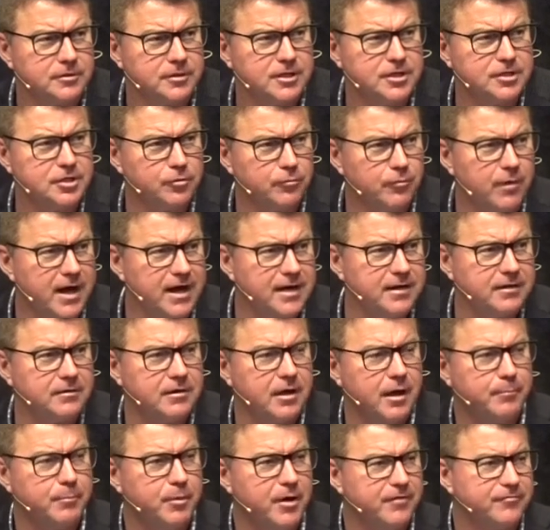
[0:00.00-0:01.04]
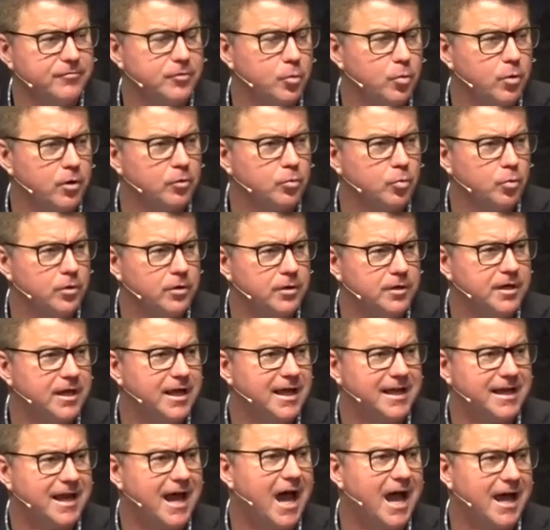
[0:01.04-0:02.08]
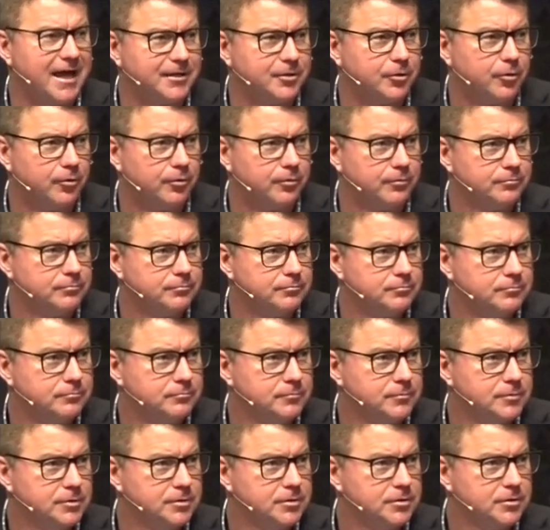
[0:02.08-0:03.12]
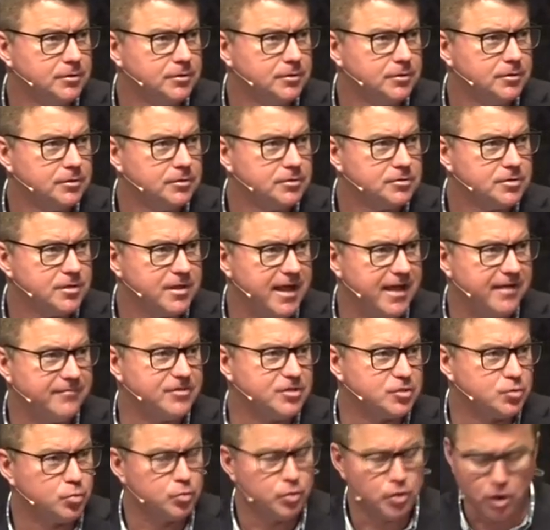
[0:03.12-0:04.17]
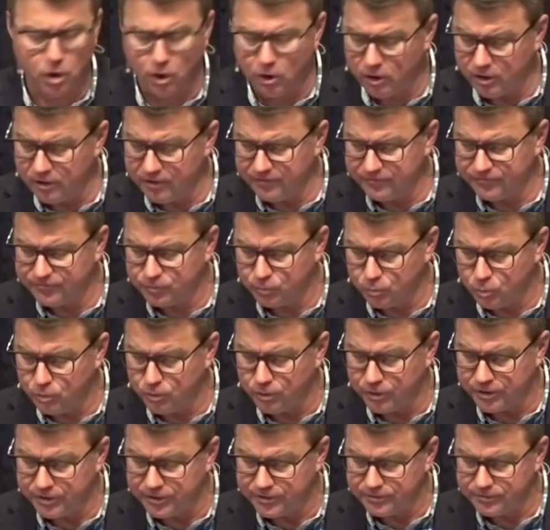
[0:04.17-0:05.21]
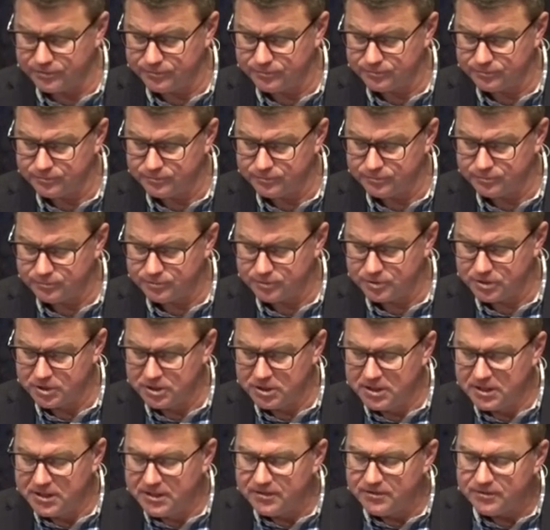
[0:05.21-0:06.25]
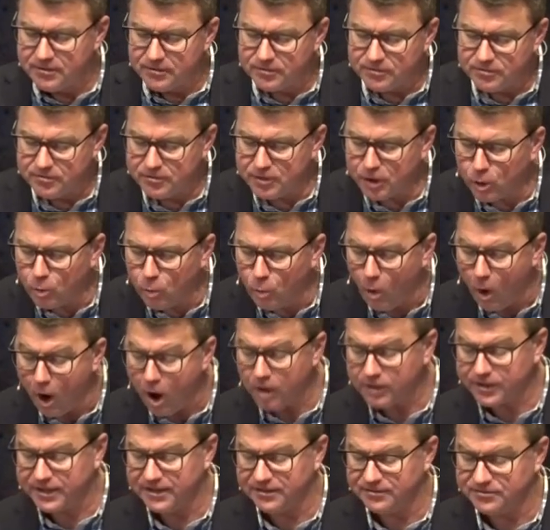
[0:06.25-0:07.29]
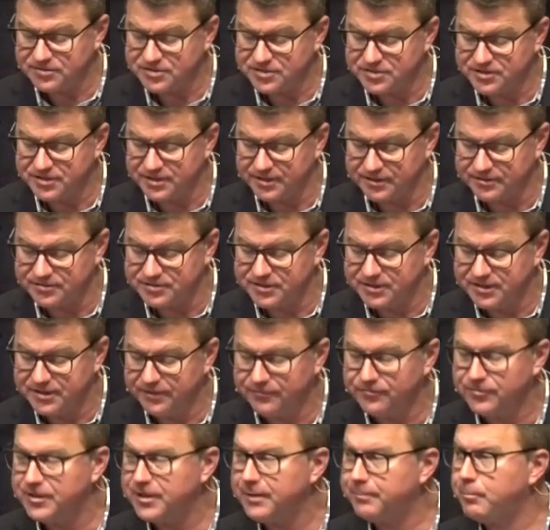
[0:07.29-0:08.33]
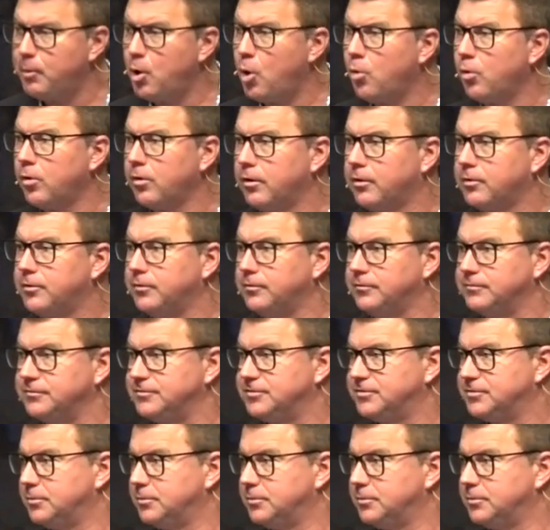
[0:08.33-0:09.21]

Can you write above the word wood an idol? So they have this carved wood. Their walking sticks give them oracles.